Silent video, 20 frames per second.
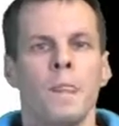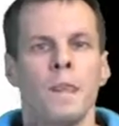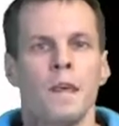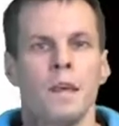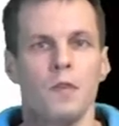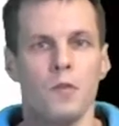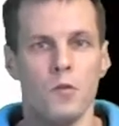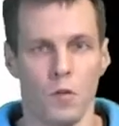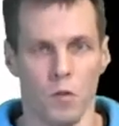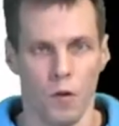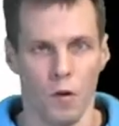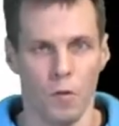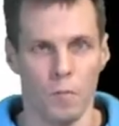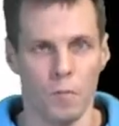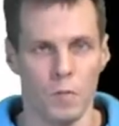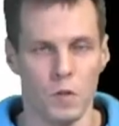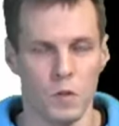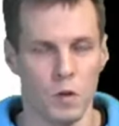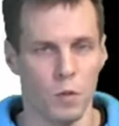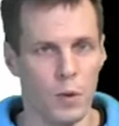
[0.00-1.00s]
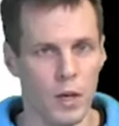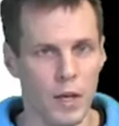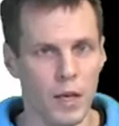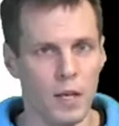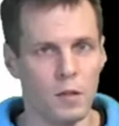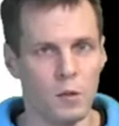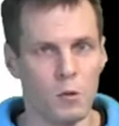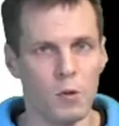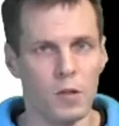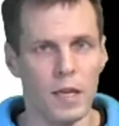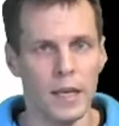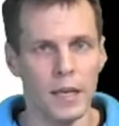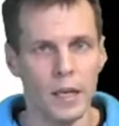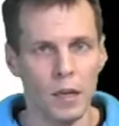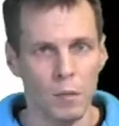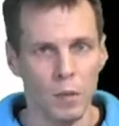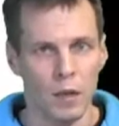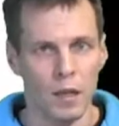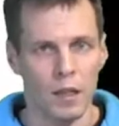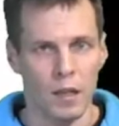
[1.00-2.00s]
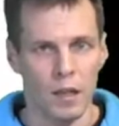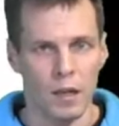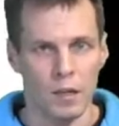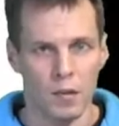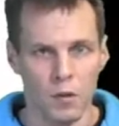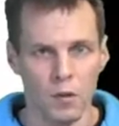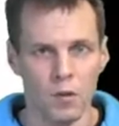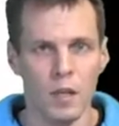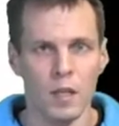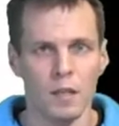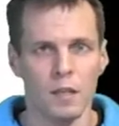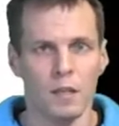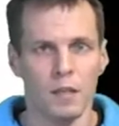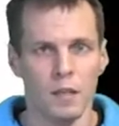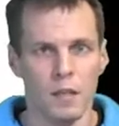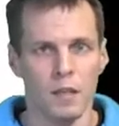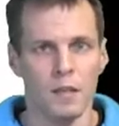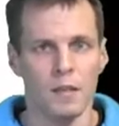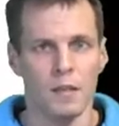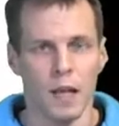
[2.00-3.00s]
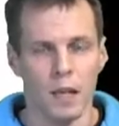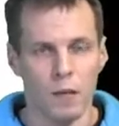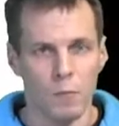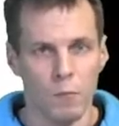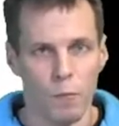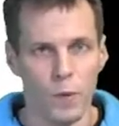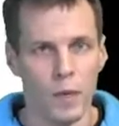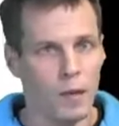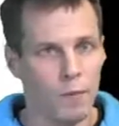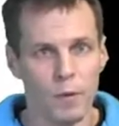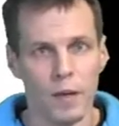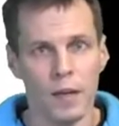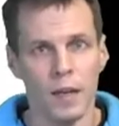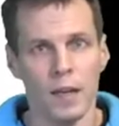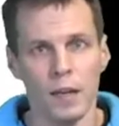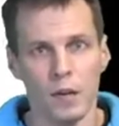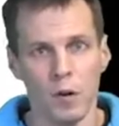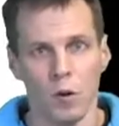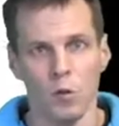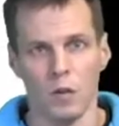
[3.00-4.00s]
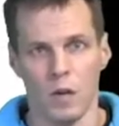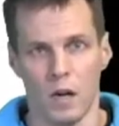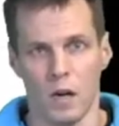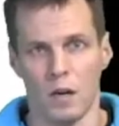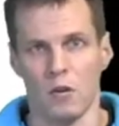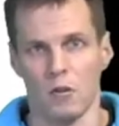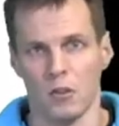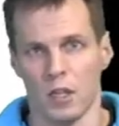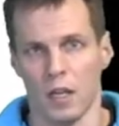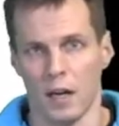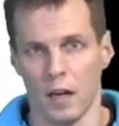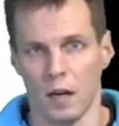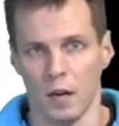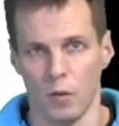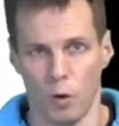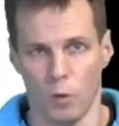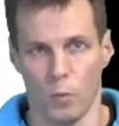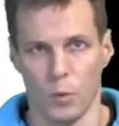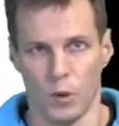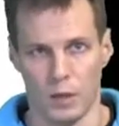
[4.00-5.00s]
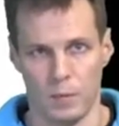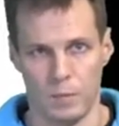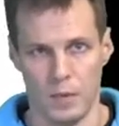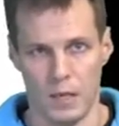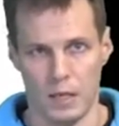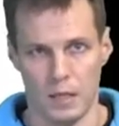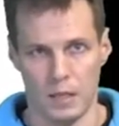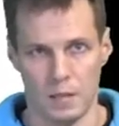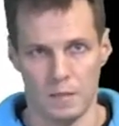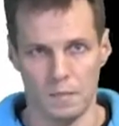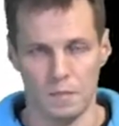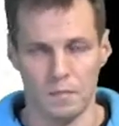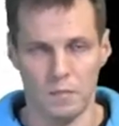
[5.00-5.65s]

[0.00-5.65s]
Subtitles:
euro. So we need to deal with a unit that we really don't understand at all what it means.